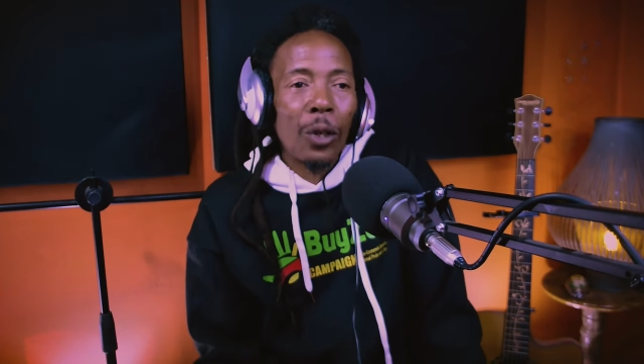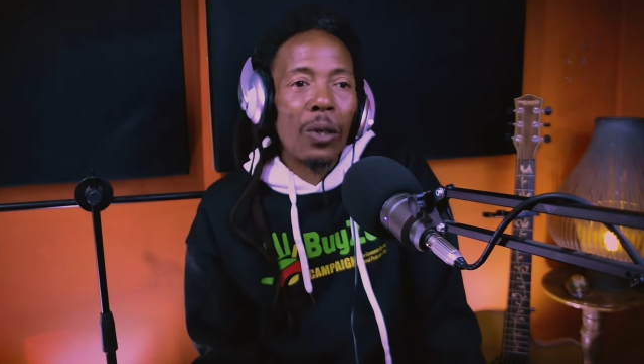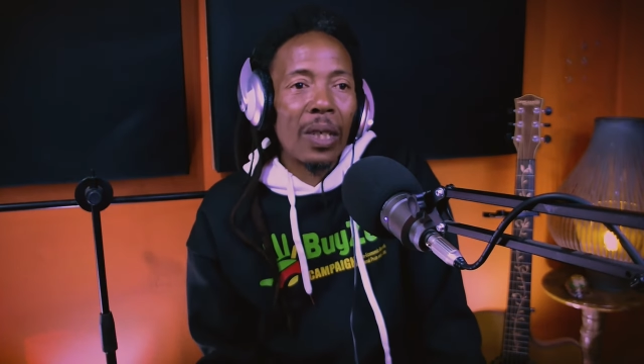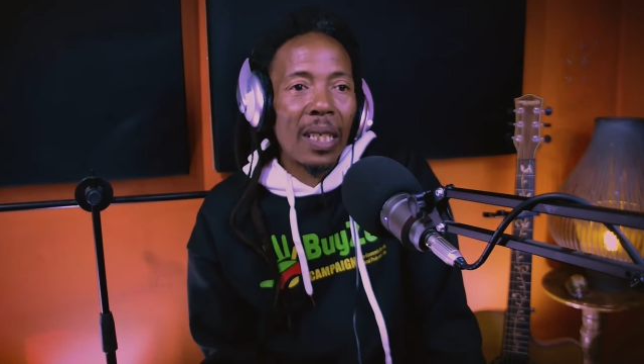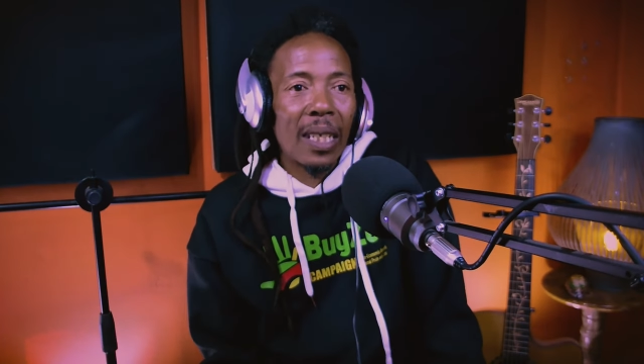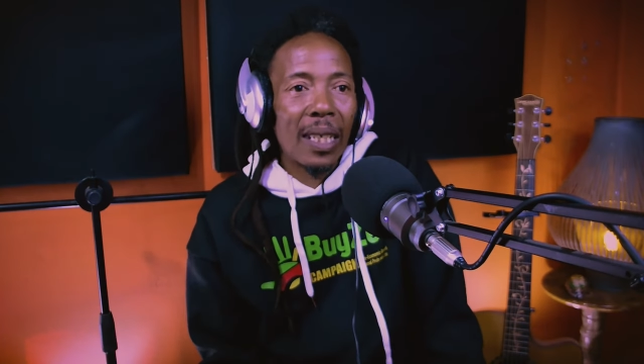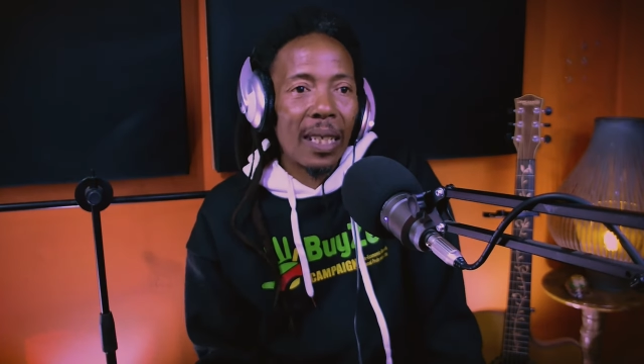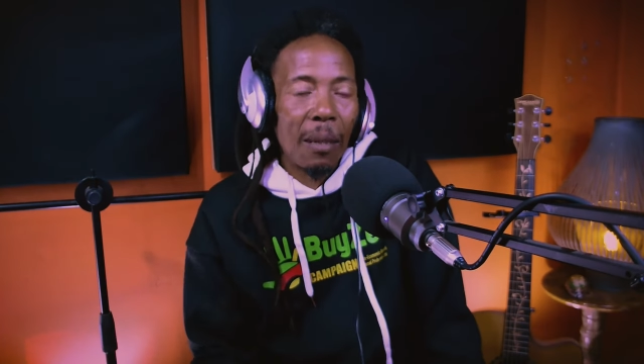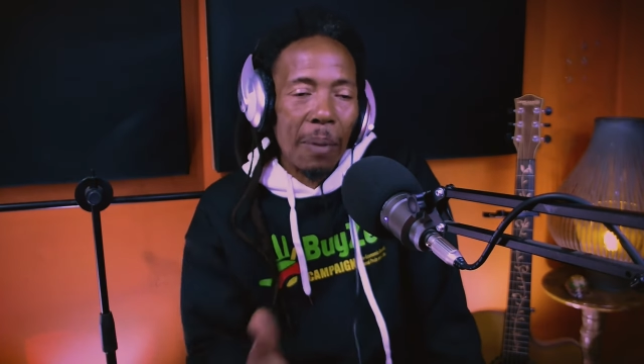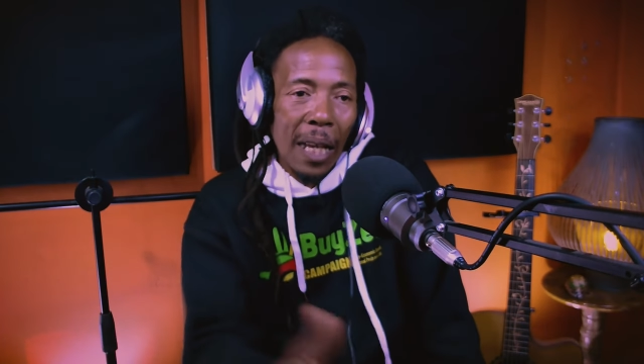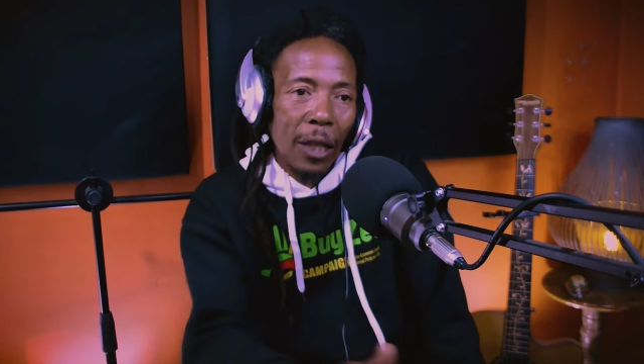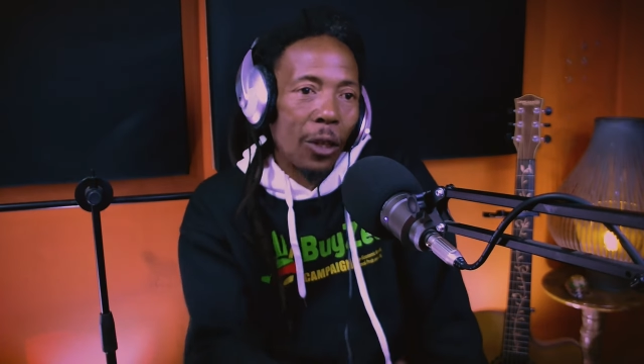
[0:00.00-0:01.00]
All those
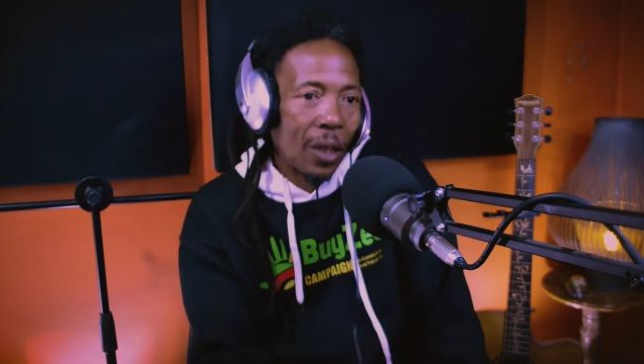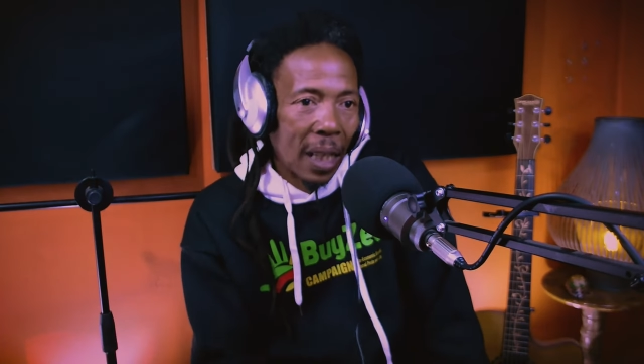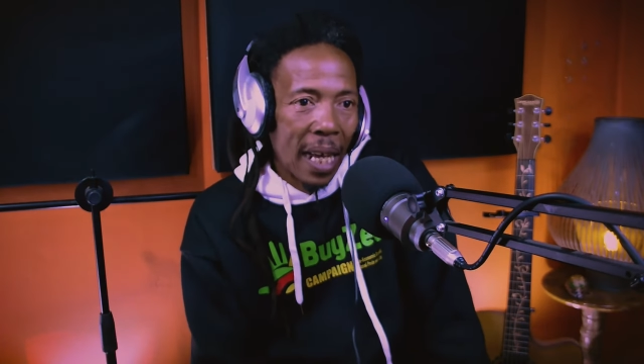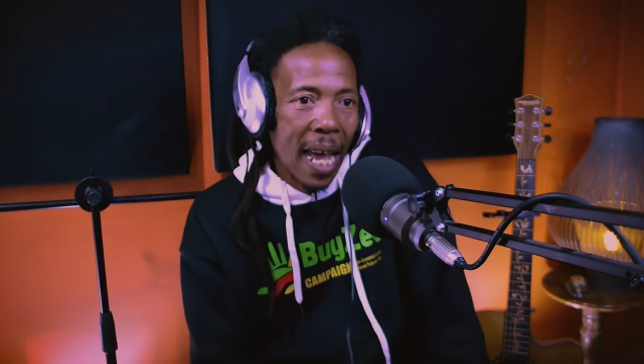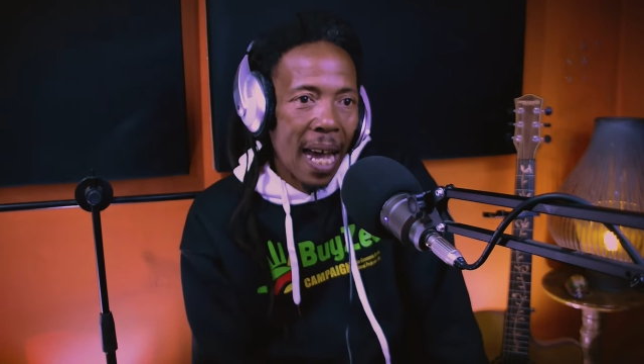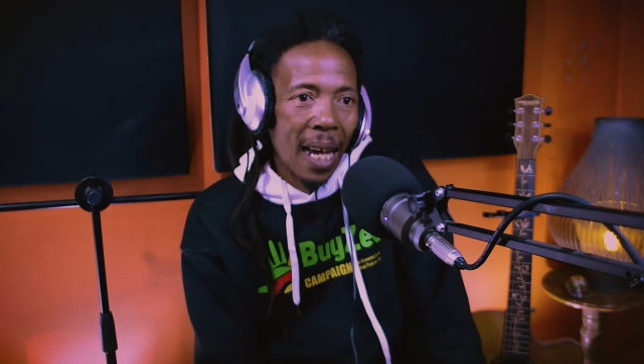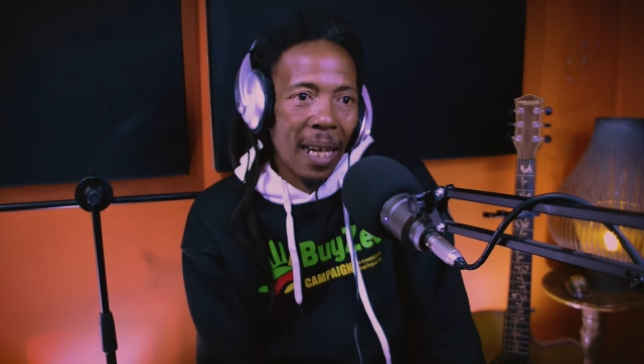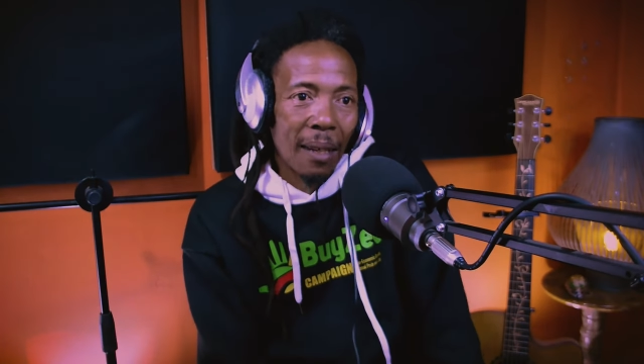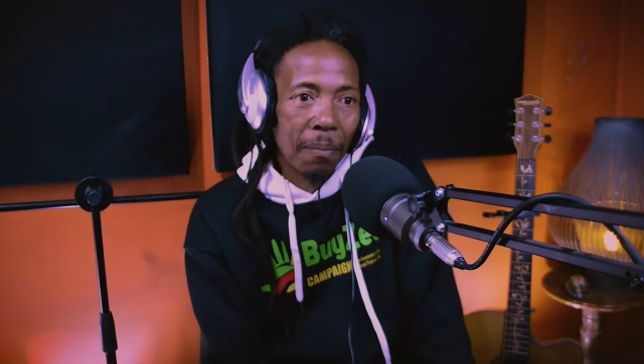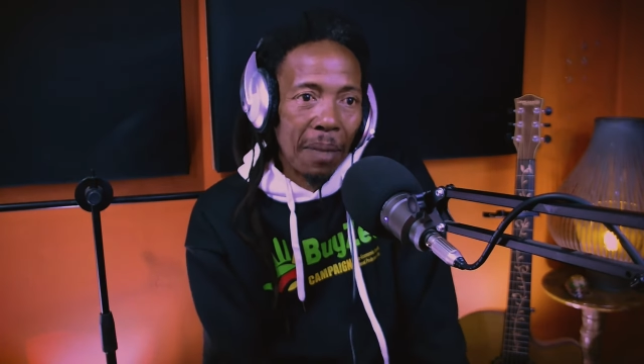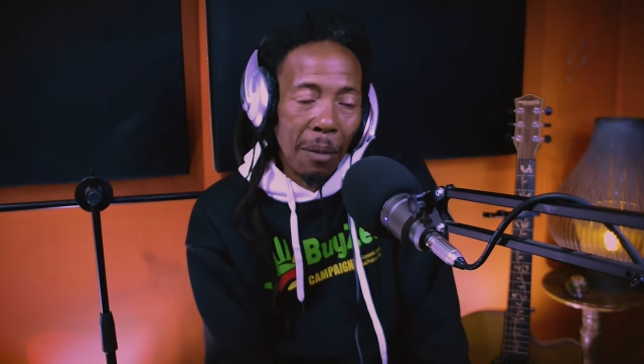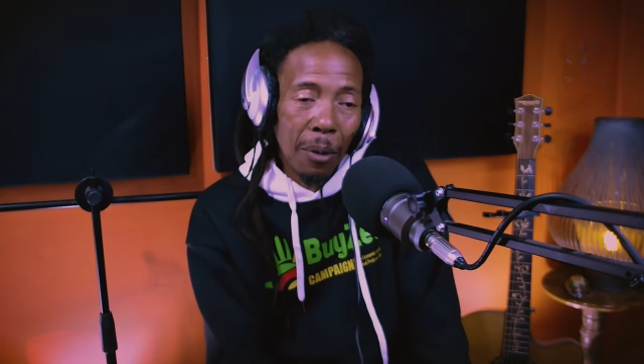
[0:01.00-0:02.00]
depend on the
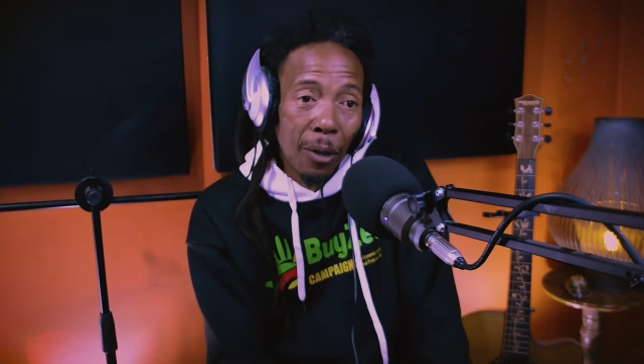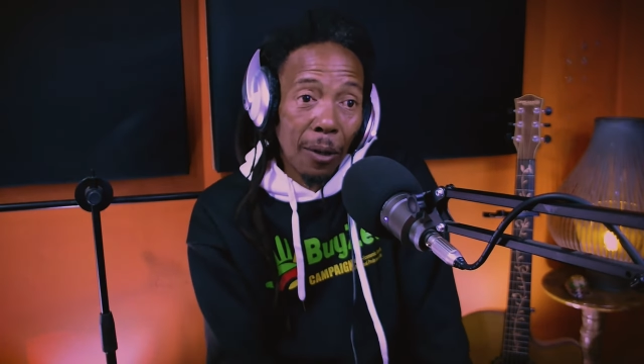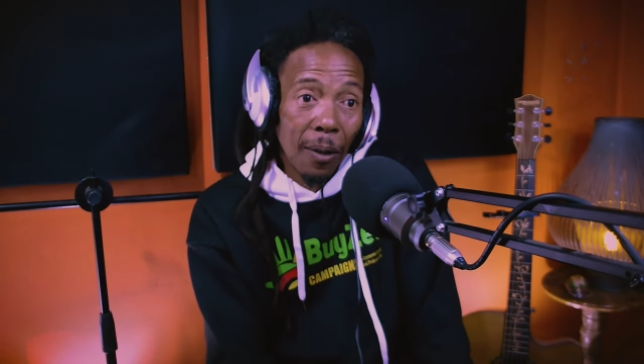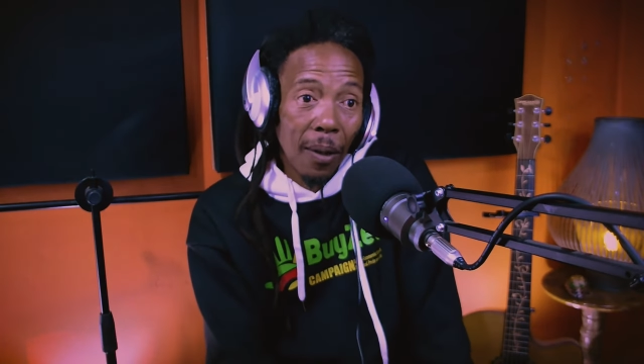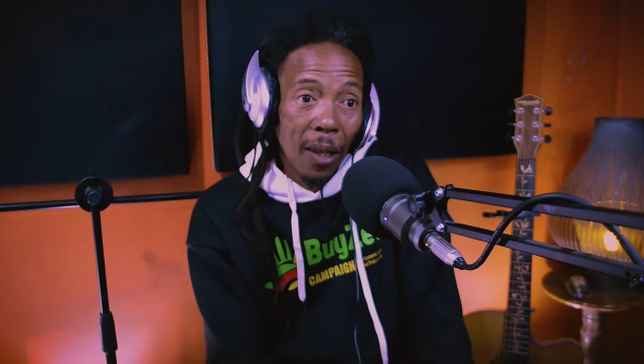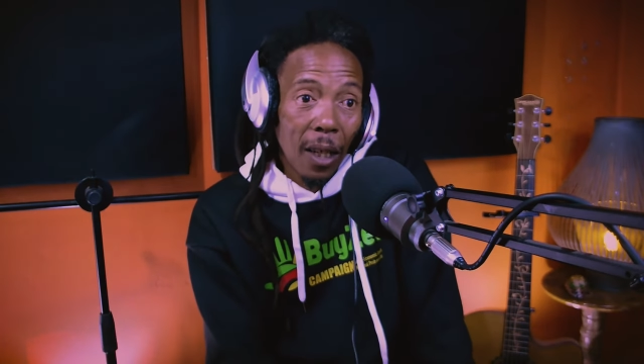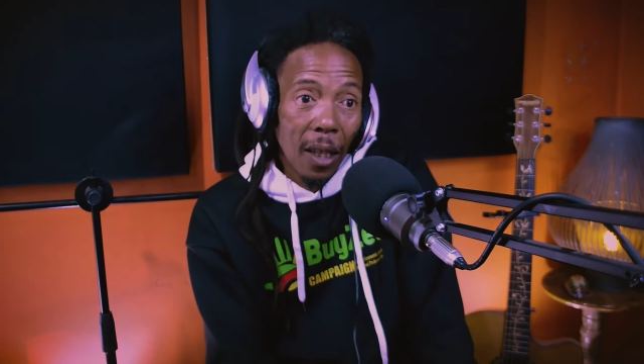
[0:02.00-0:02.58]
young people.